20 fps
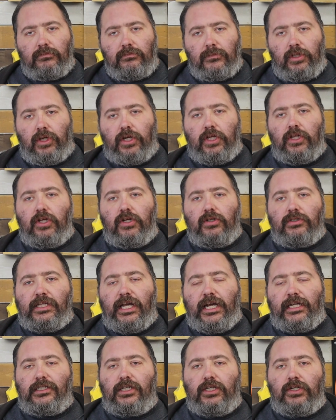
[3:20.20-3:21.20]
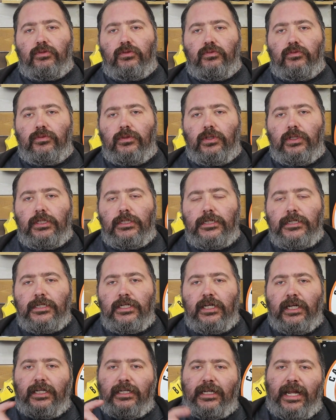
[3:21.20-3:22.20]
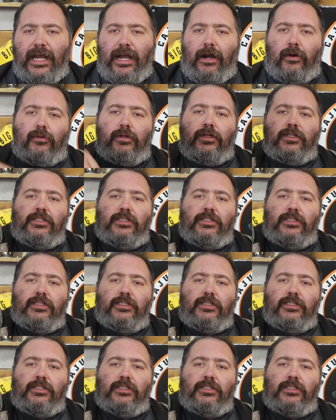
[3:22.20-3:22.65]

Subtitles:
you can use that too. Now,